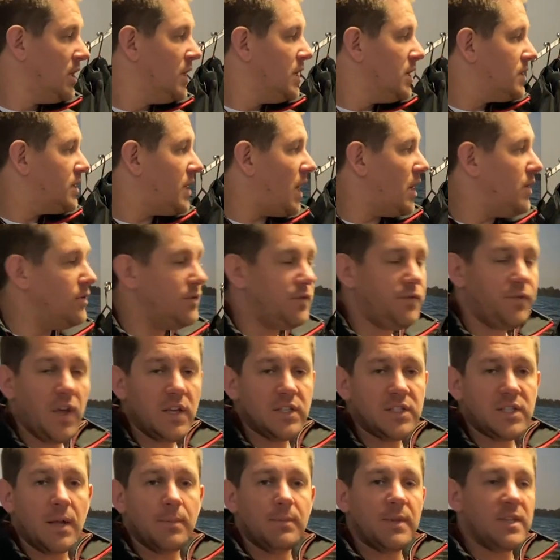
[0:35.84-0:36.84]
So
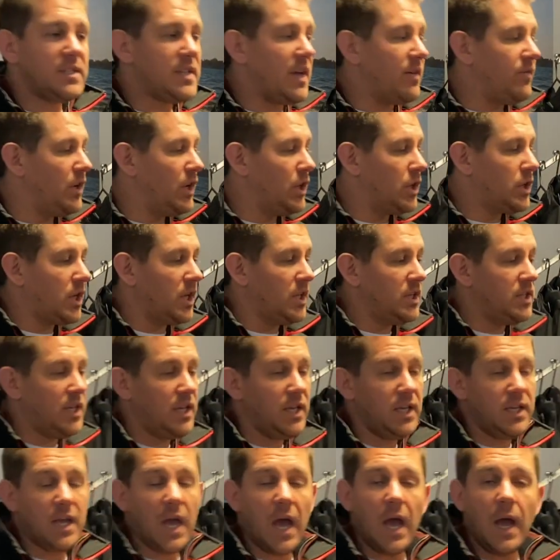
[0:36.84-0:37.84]
first up, let's have a look at
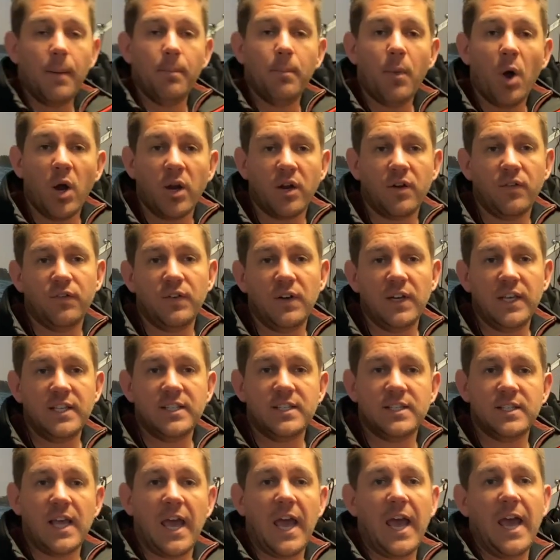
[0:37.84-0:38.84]
the
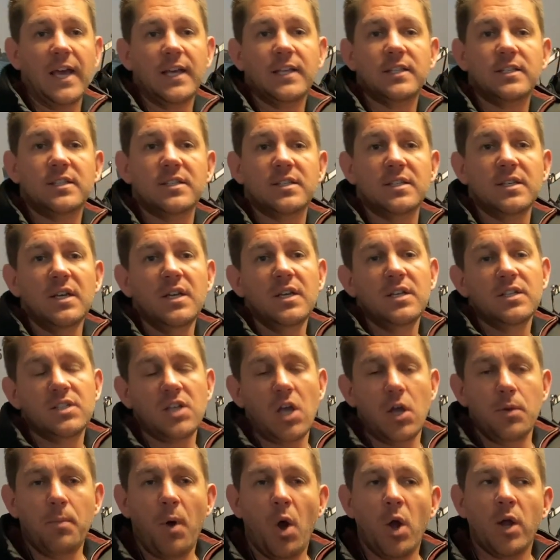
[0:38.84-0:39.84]
Microfleece X.
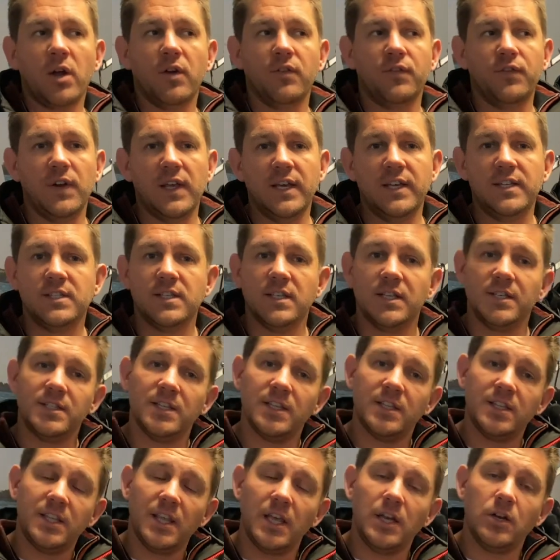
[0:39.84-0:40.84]
So Microfleece is
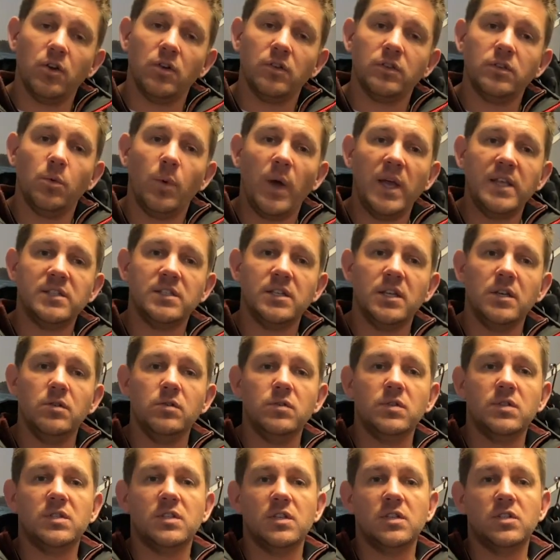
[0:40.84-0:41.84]
the thinner of the
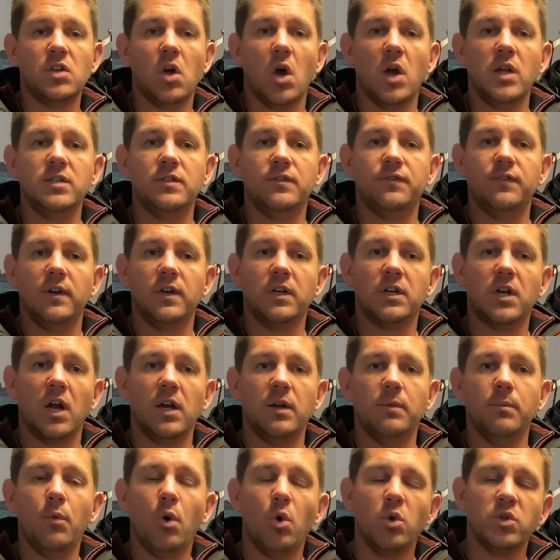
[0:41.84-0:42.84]
wetsuits, designed for
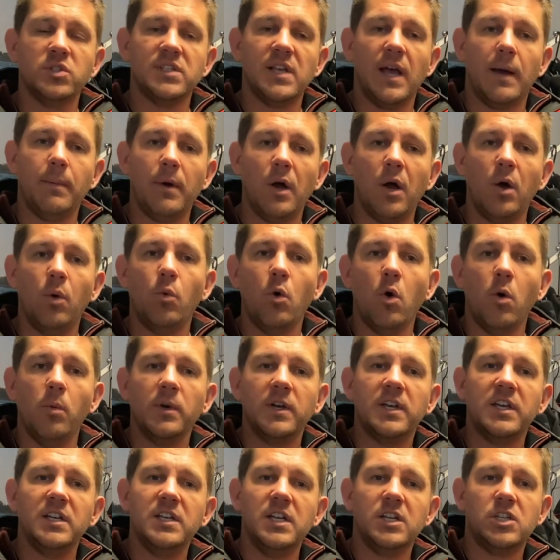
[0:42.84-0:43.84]
kind of more summer, warmer
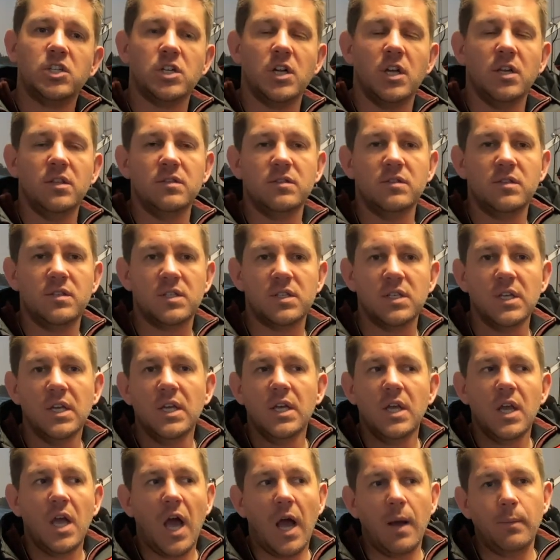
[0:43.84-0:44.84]
conditions.
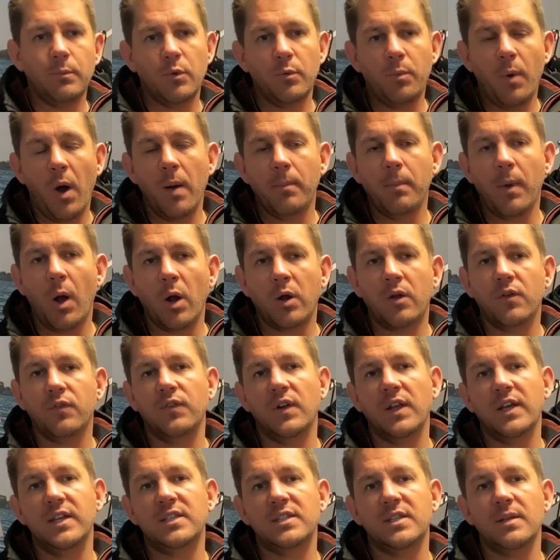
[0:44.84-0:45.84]
With my
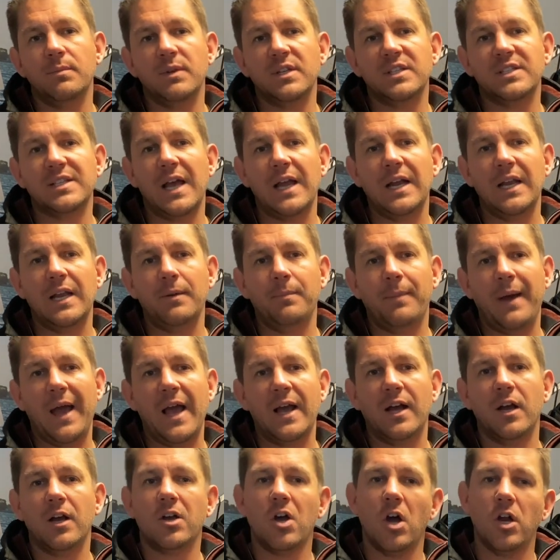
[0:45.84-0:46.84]
Microfleece in my sailing
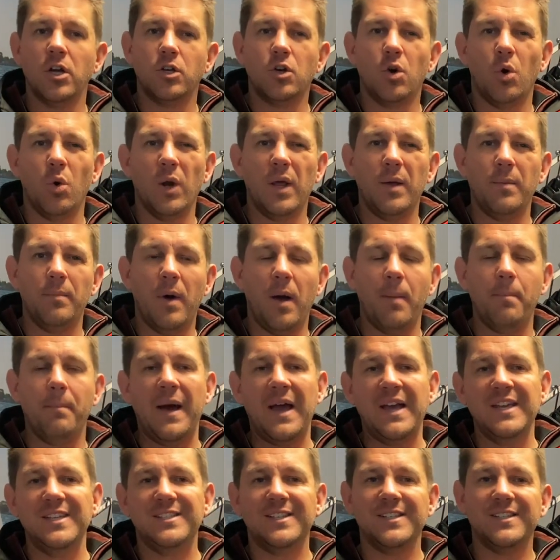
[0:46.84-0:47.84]
bag, I kind of call it my
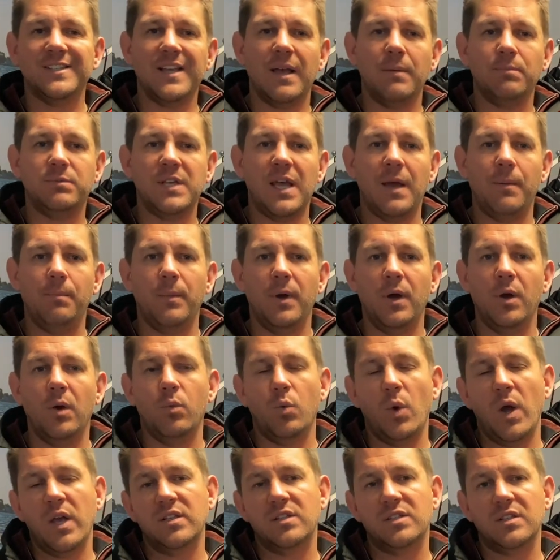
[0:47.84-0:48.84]
May to September
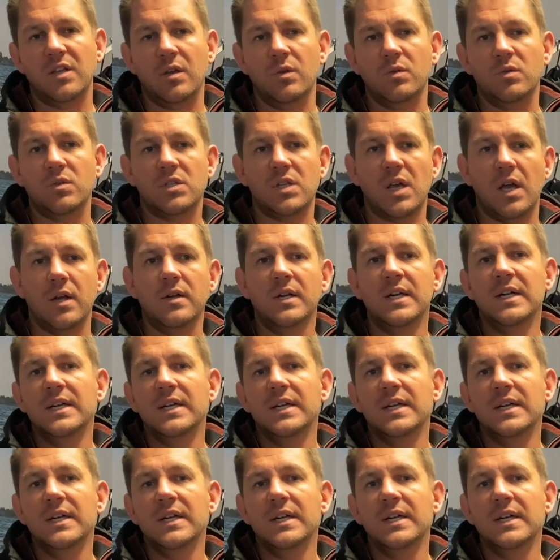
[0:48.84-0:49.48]
wetsuit. So